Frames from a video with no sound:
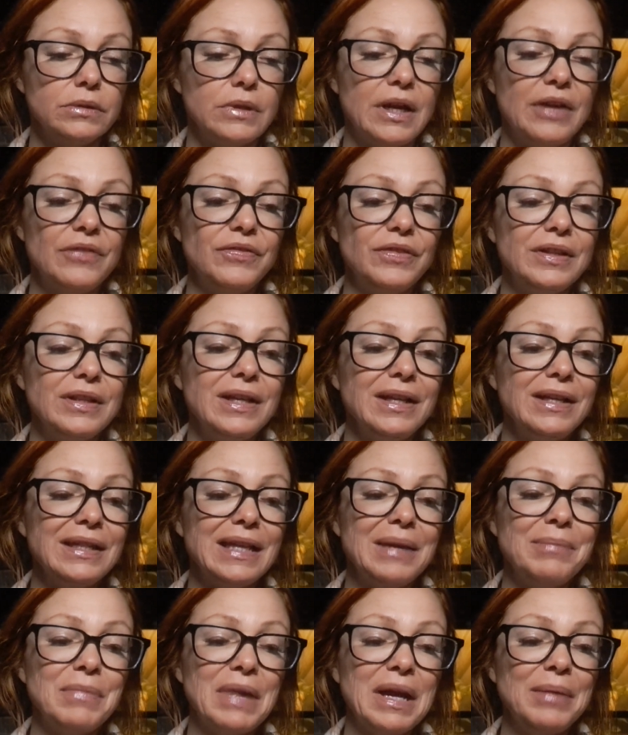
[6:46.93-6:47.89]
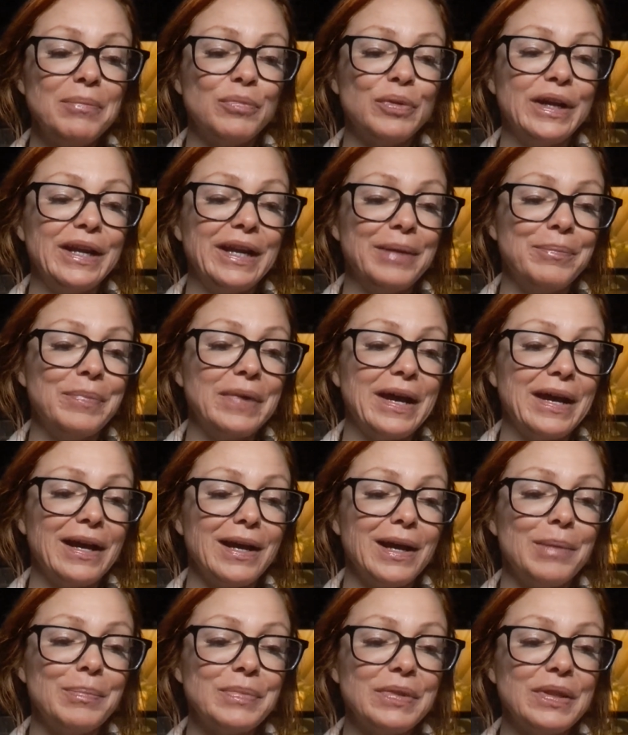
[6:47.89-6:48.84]
I feel like they might bring it
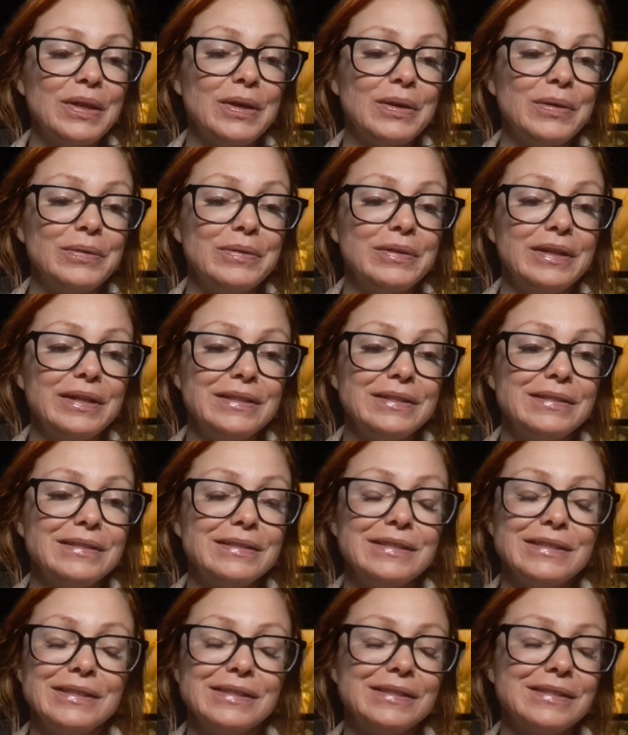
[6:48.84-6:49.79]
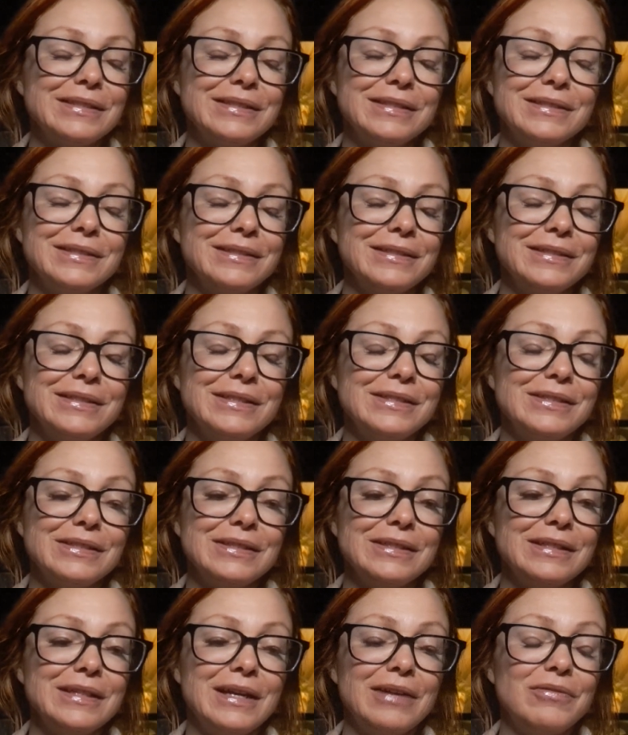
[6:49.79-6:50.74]
back up, though, and just
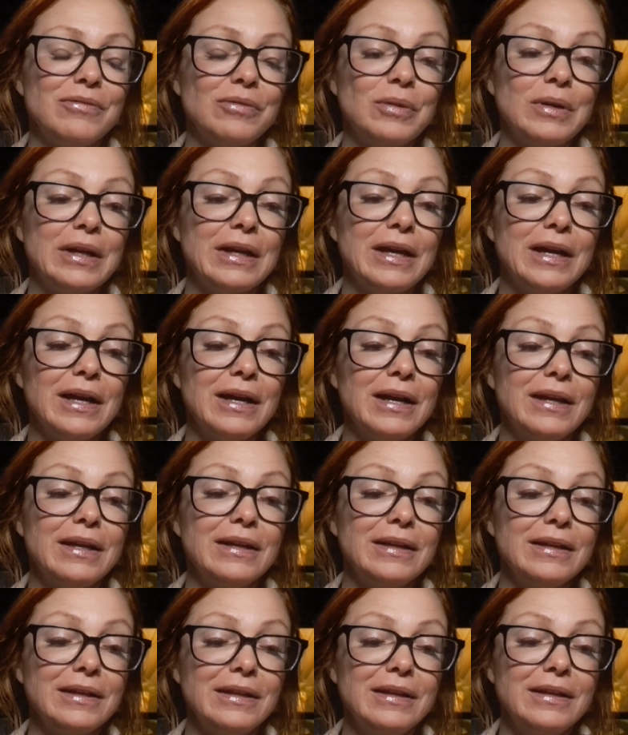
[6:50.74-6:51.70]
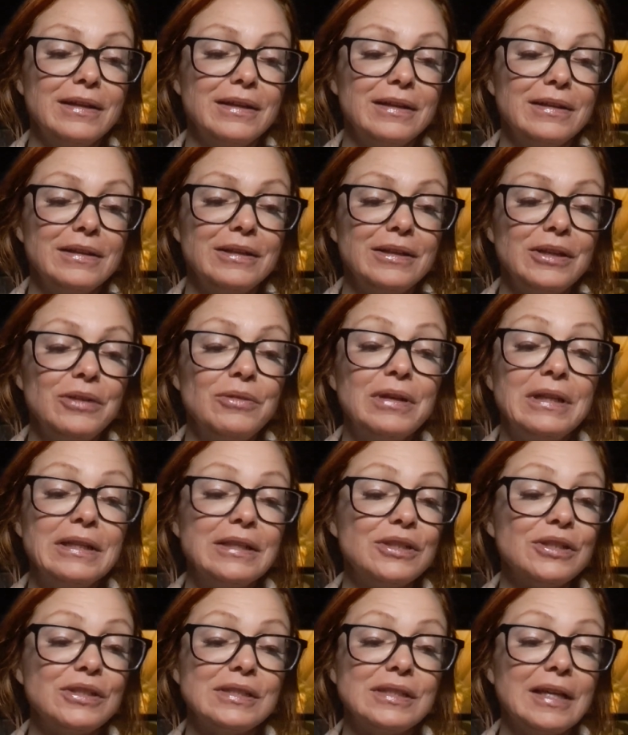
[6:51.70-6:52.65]
an FYI. You
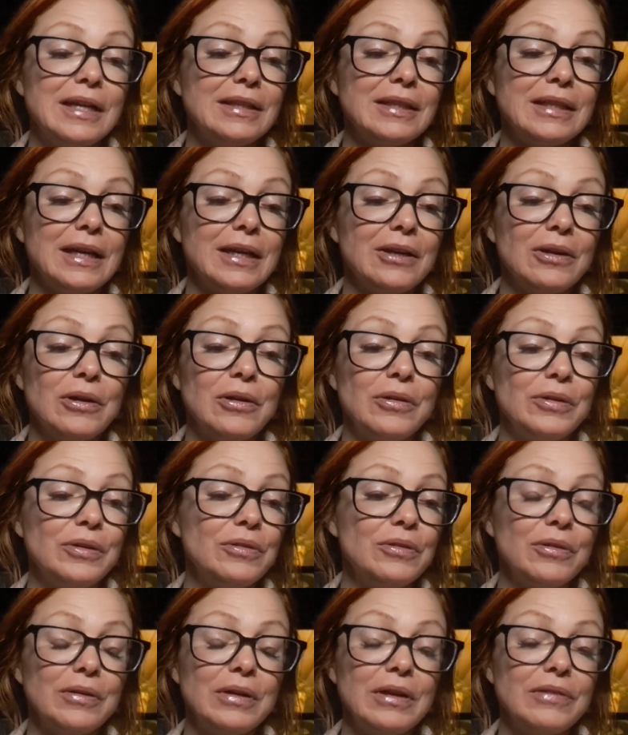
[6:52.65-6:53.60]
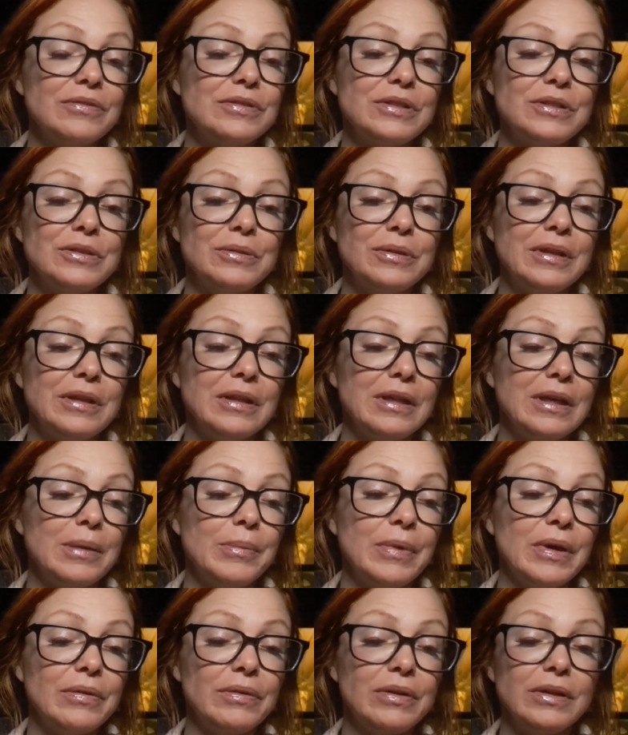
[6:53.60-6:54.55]
can just let that go. You don't have to do anything
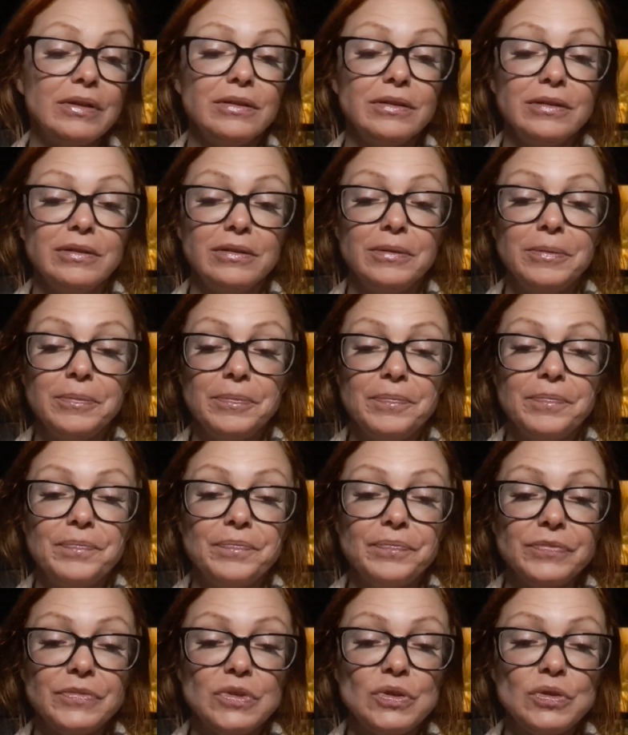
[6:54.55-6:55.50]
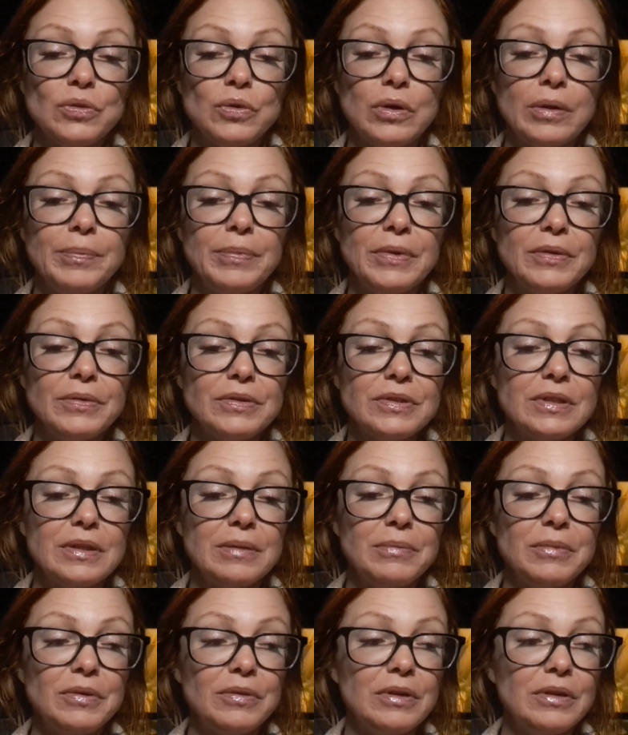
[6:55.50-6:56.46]
about it. Scorpio,
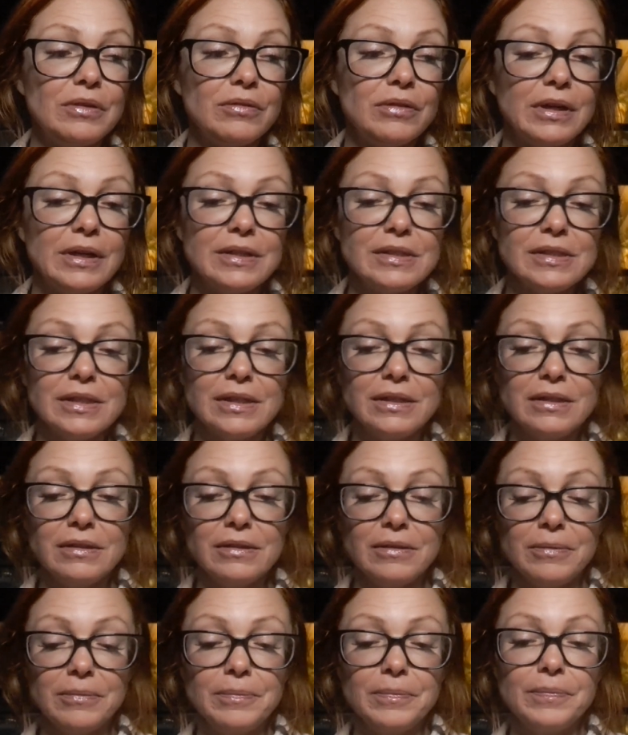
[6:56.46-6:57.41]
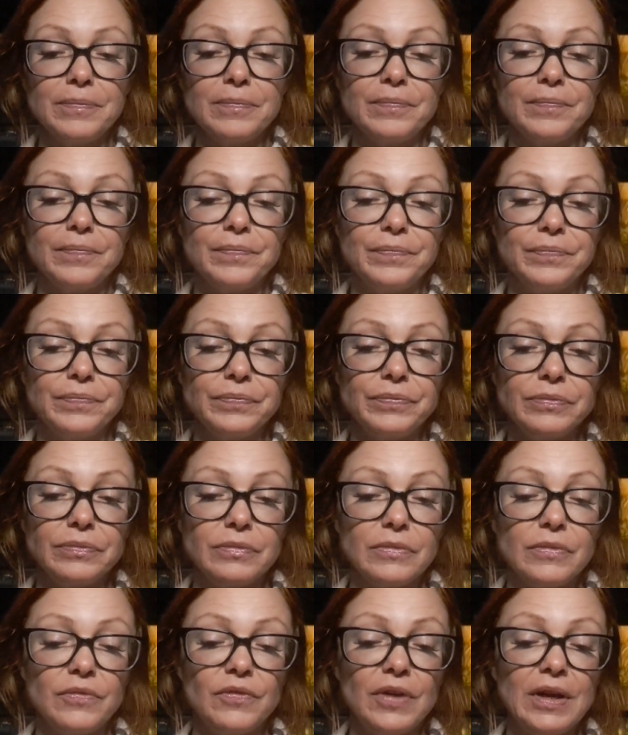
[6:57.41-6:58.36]
Sun, Moon, and Rising.
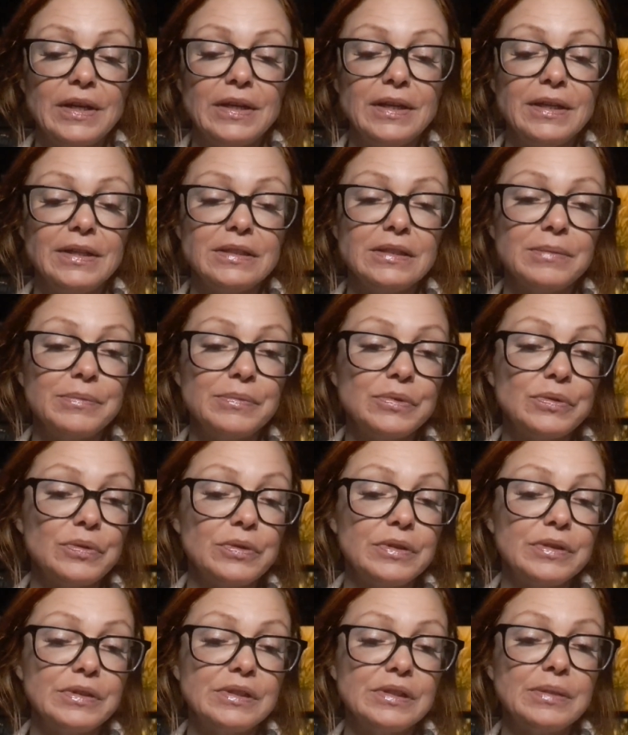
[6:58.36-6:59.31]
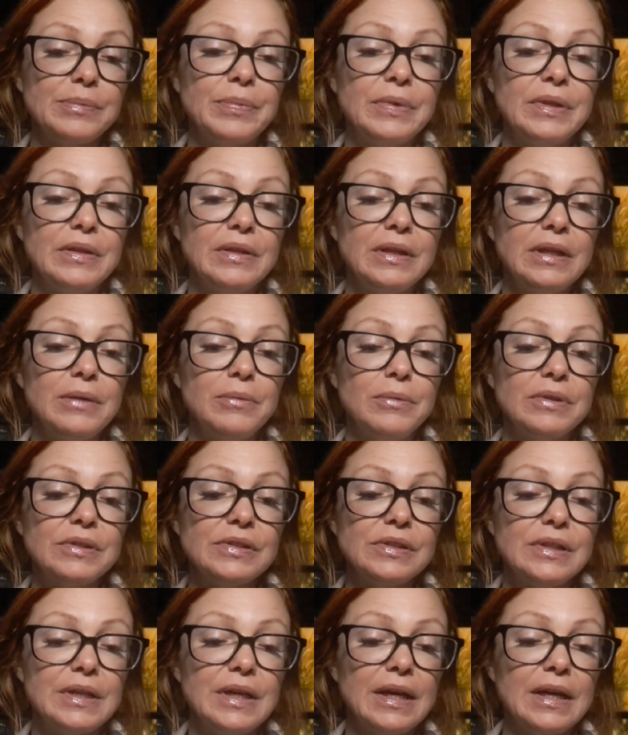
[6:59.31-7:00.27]
Finding some sort of stability
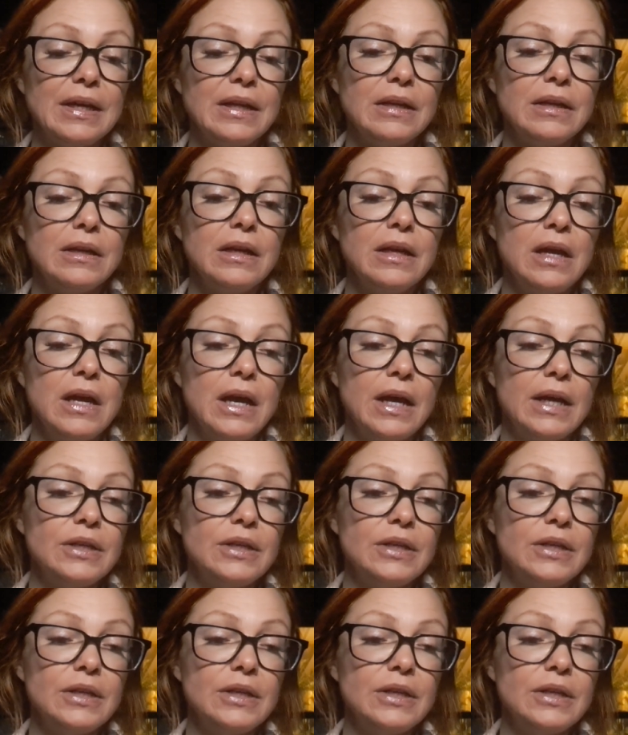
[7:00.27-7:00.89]
once again.